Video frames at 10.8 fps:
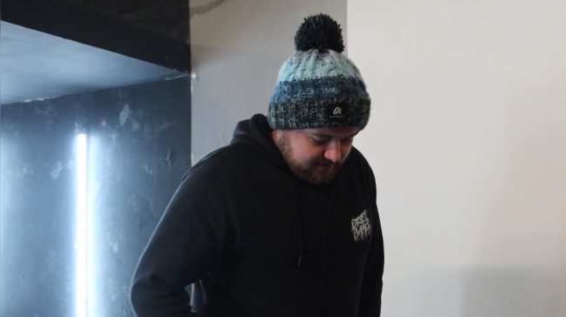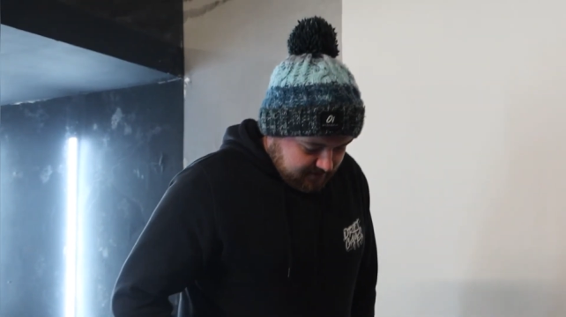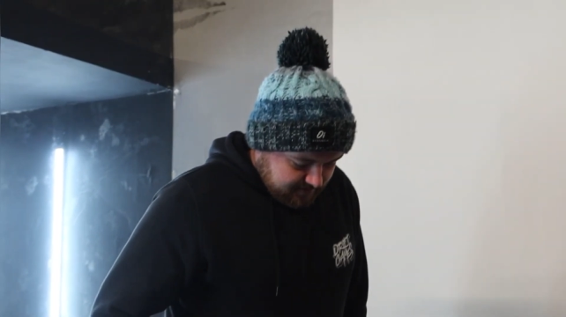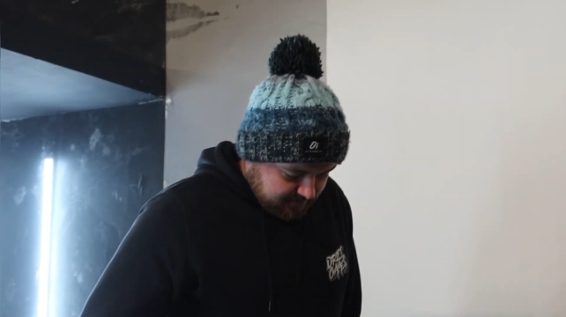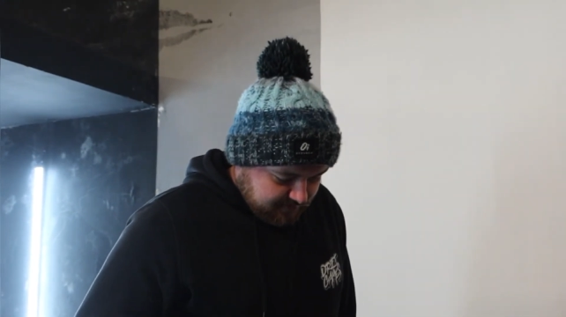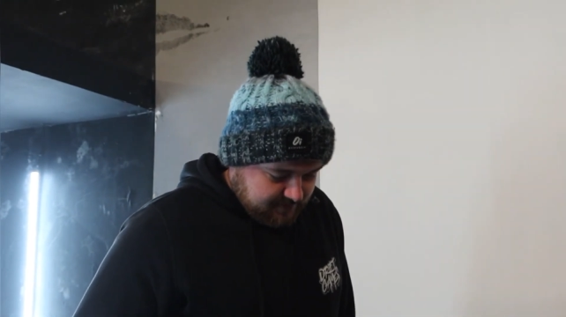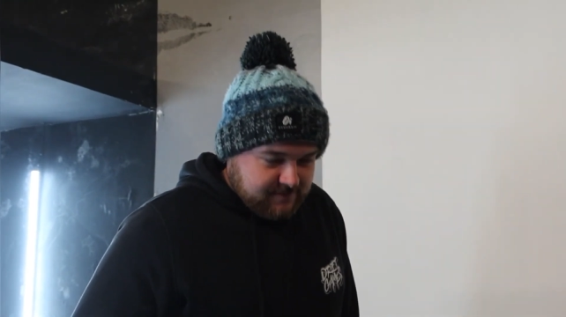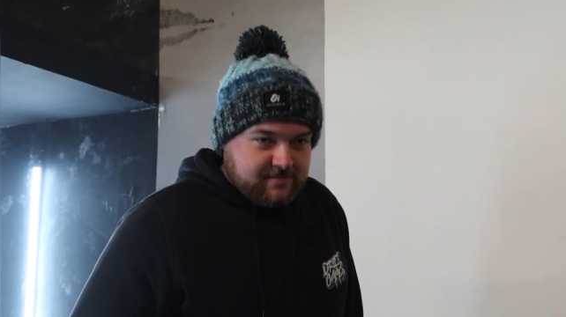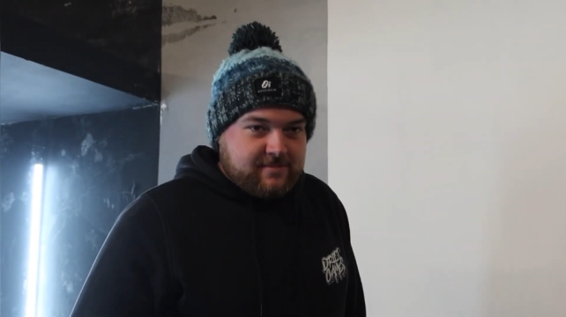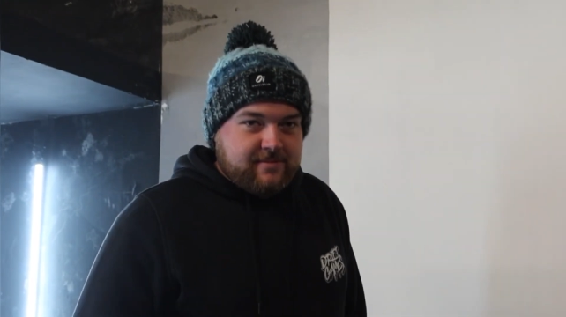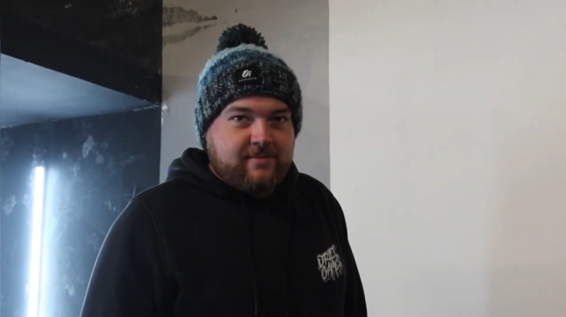Paddy, for
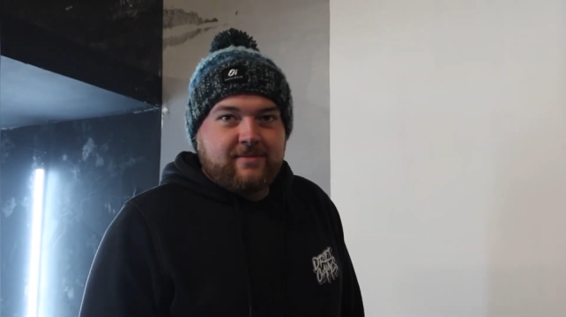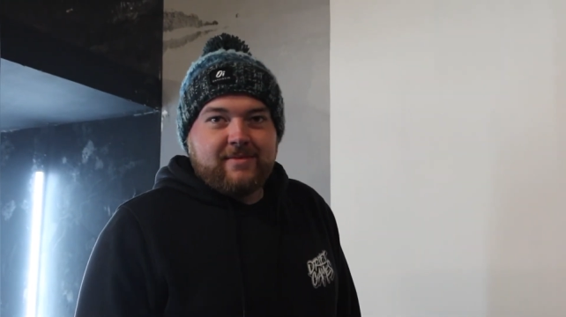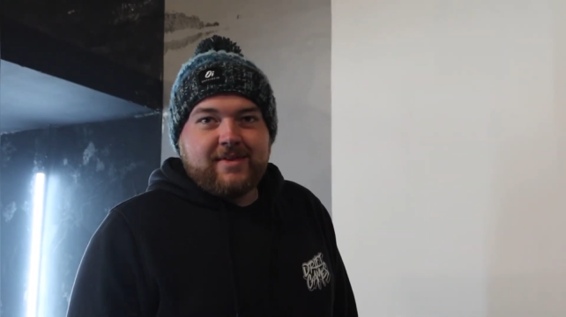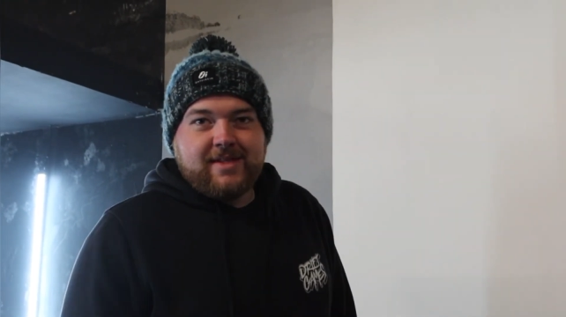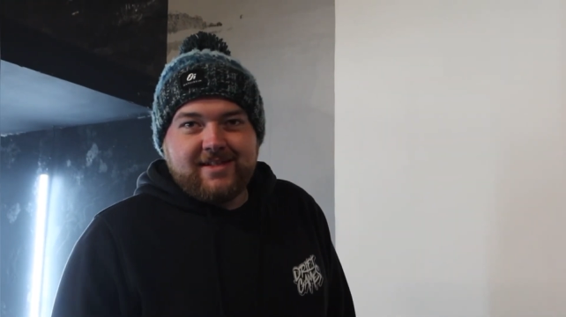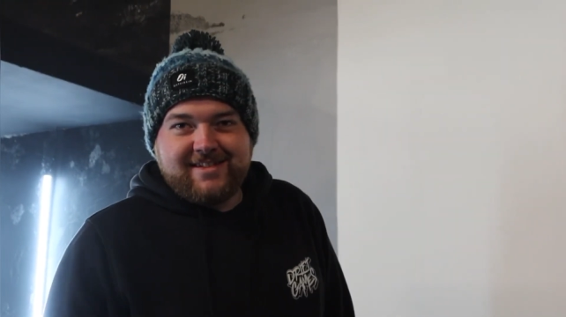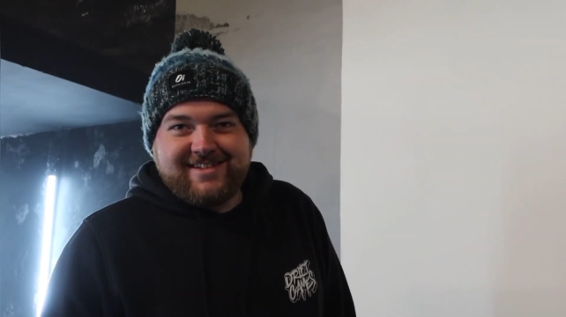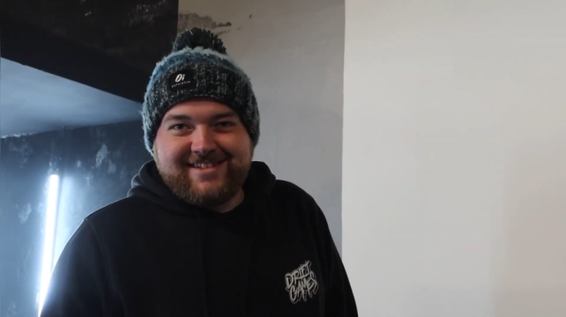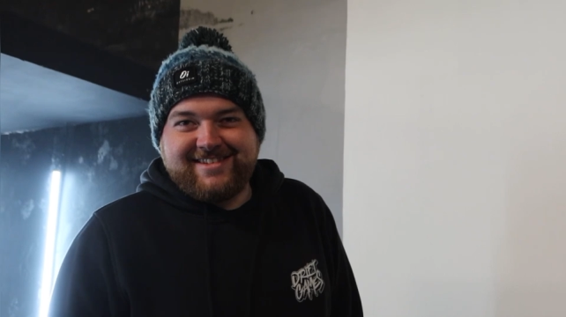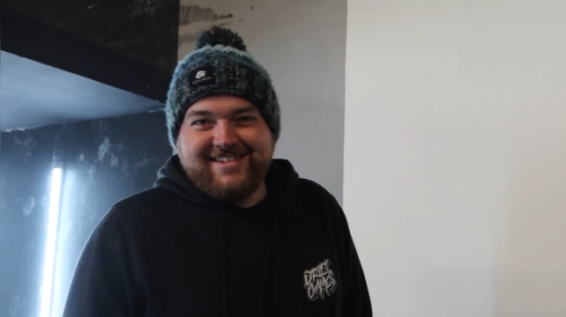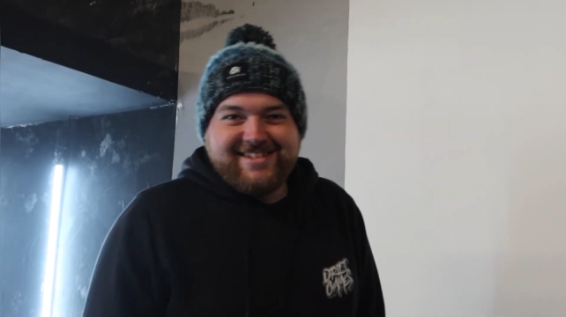all your
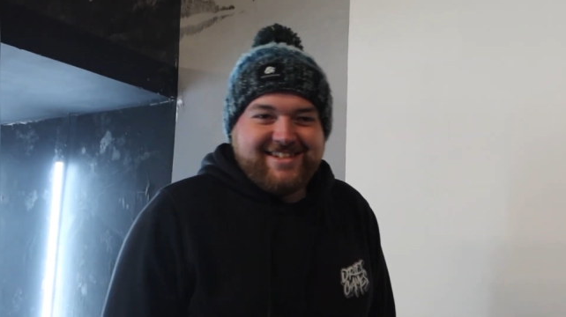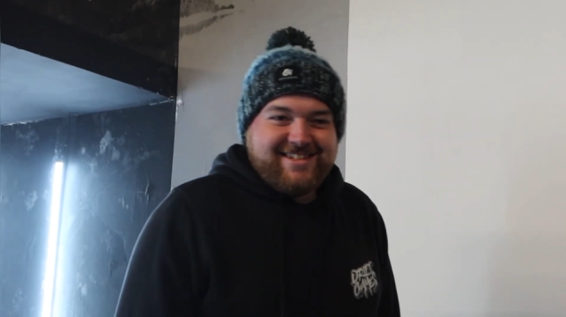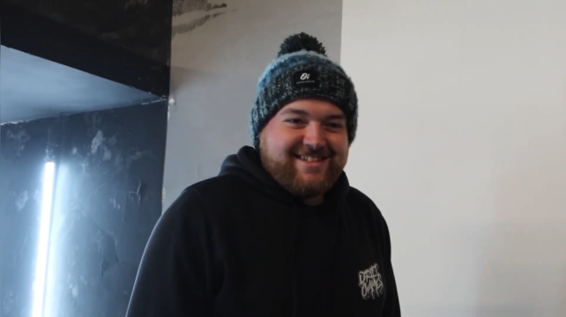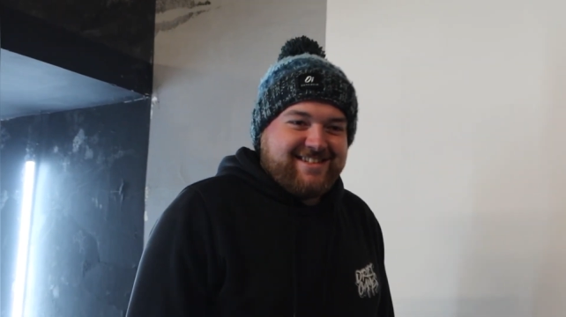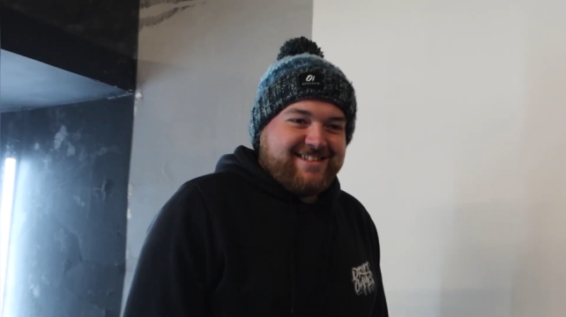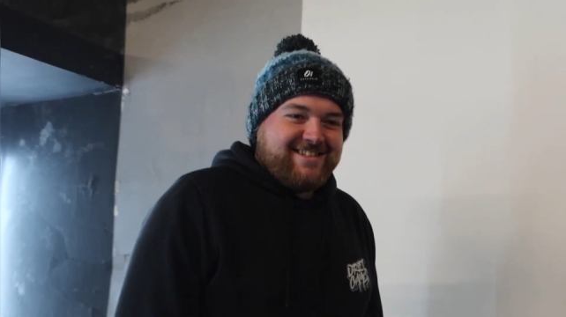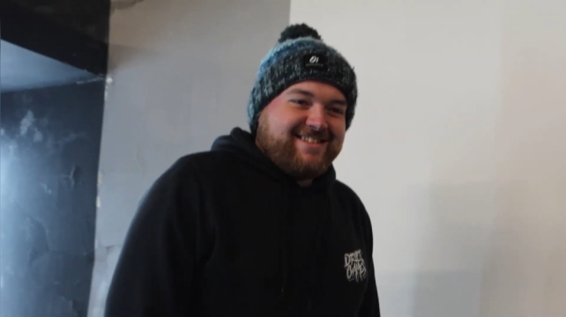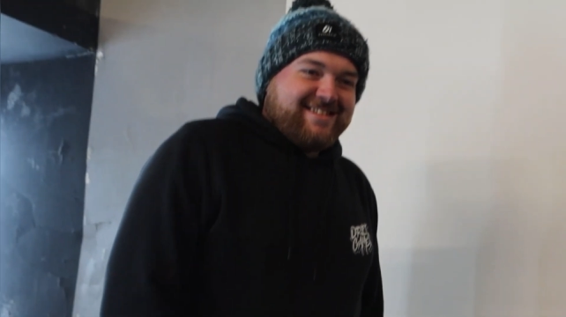innovation work.